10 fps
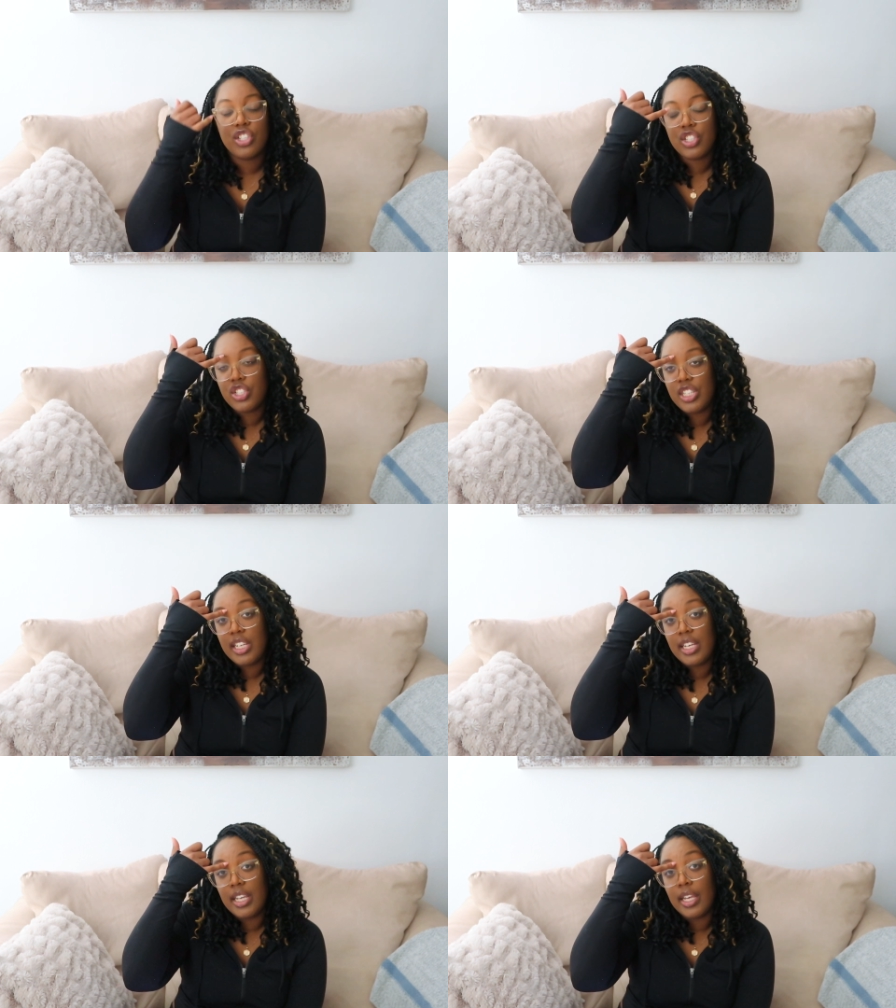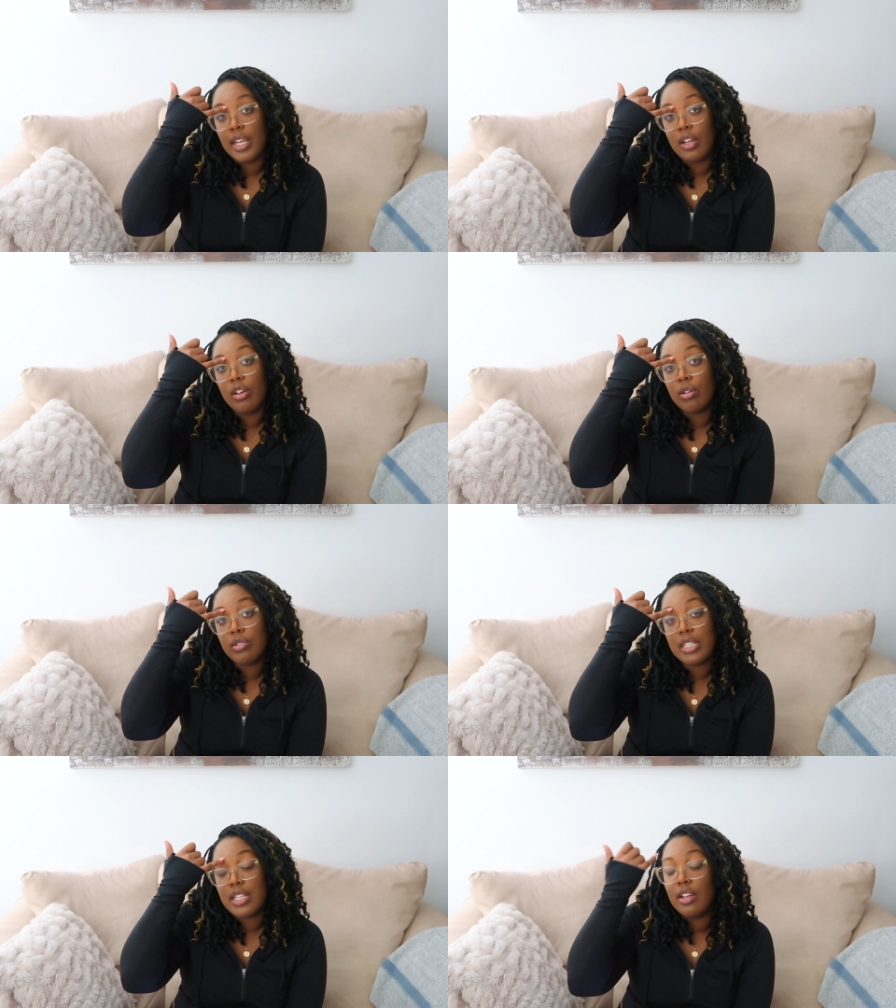she
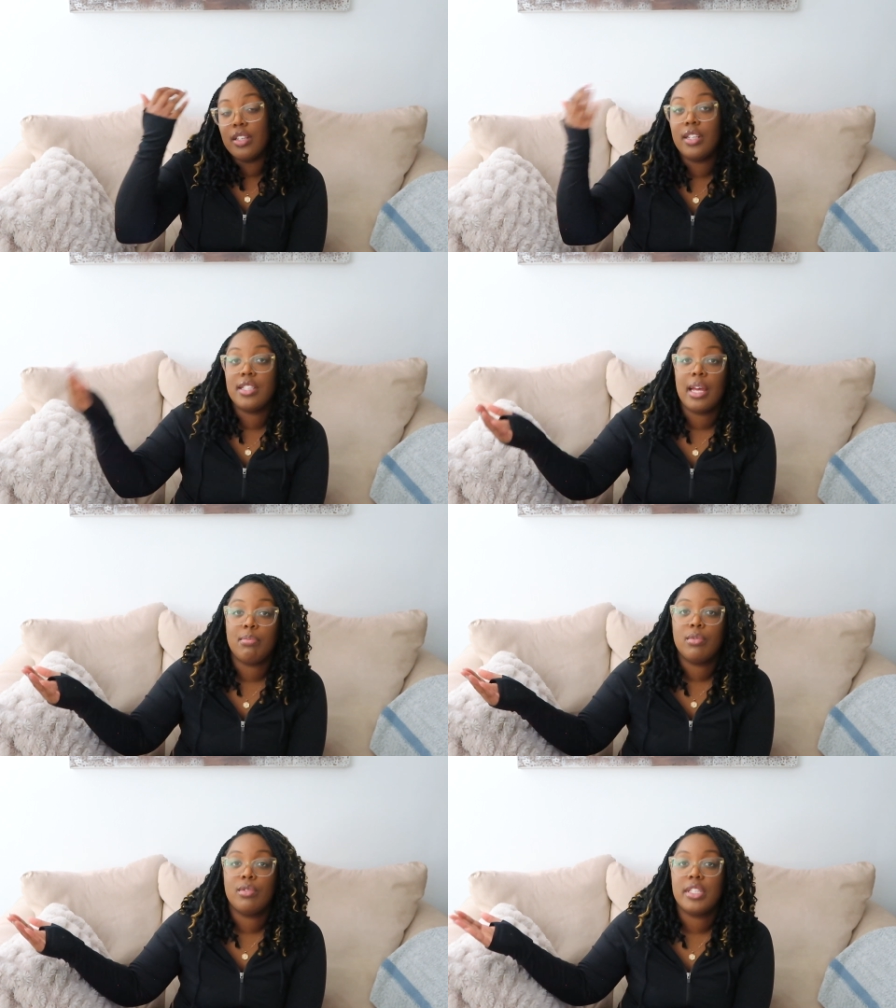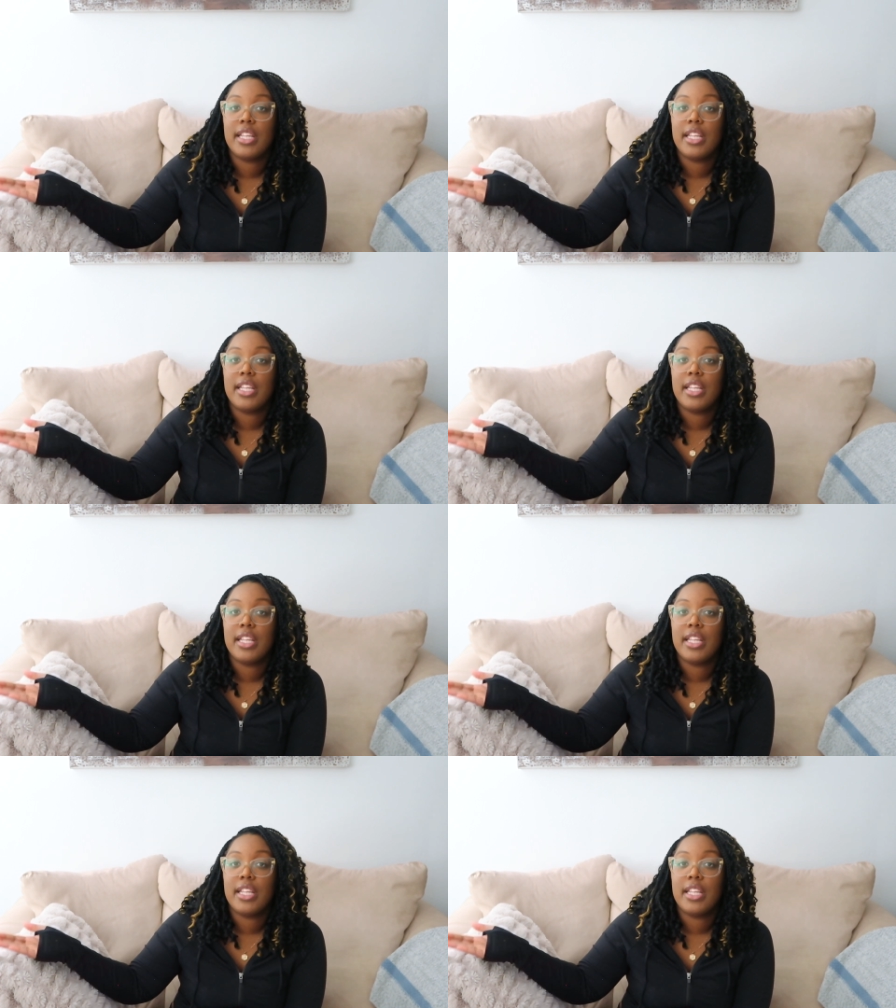goes to tell the disciples